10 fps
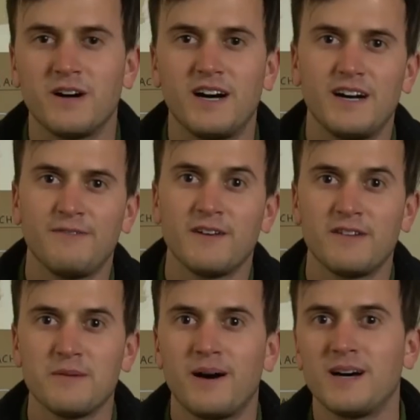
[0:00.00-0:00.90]
if you have
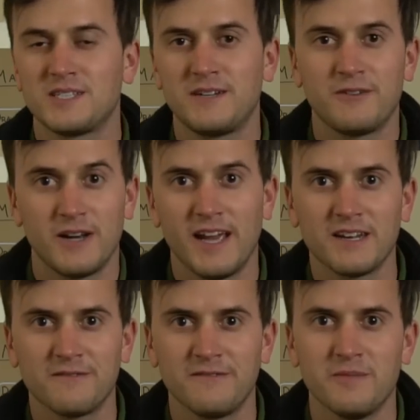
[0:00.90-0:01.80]
any positive or
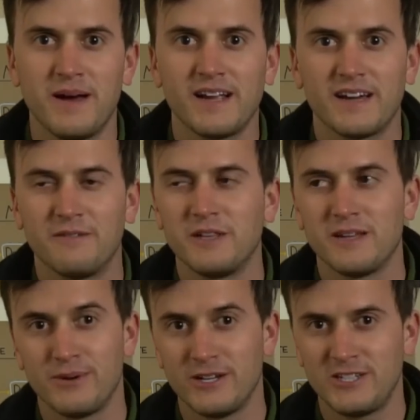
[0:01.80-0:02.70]
negative feedback. I'd really
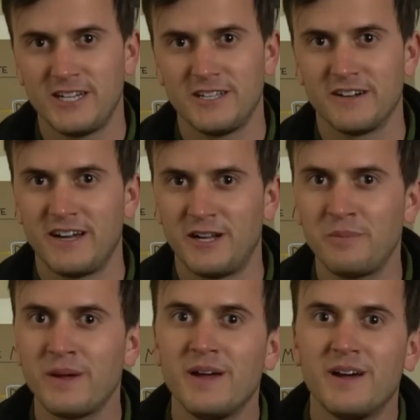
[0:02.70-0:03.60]
appreciate your help.
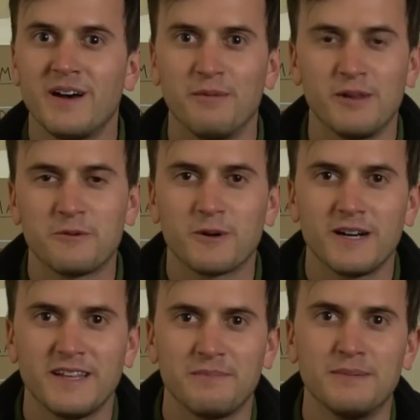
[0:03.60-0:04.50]
I'm really
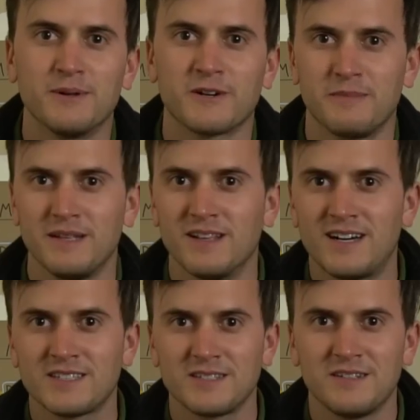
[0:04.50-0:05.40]
worried that people are going to be
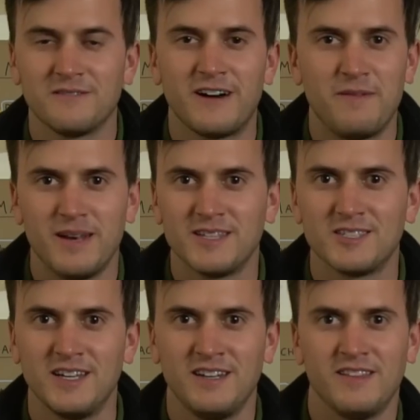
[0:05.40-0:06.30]
lost 5 minutes
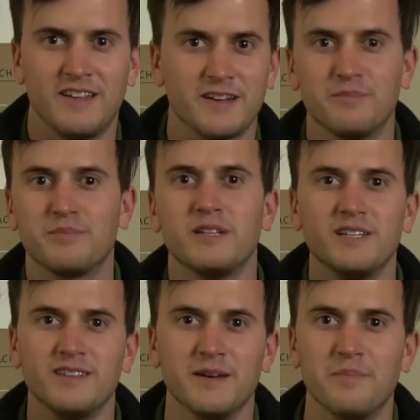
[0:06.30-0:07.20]
in and then
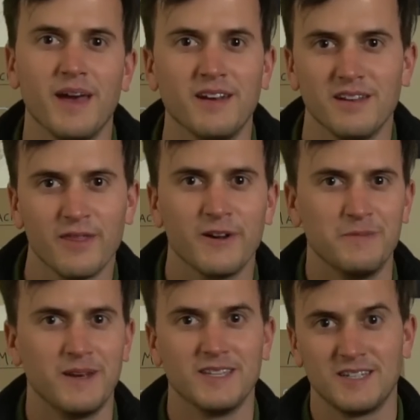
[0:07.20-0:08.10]
completely abandoned 30
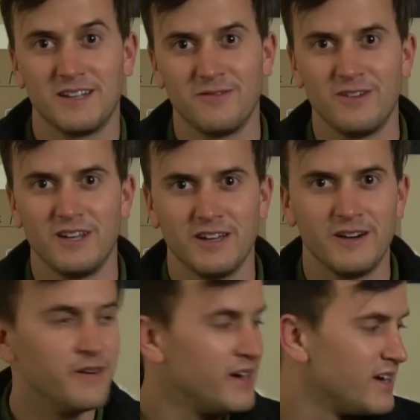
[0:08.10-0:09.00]
minutes into the
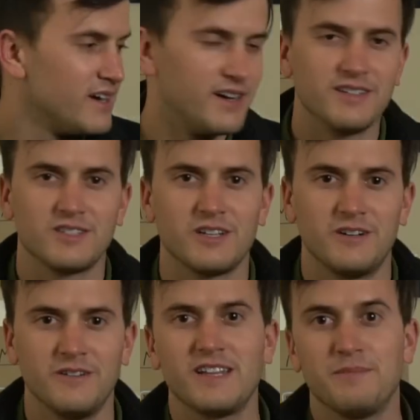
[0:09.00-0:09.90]
video.
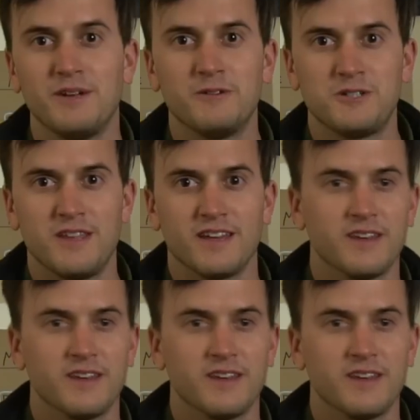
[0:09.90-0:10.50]
So yeah, let me know what you think.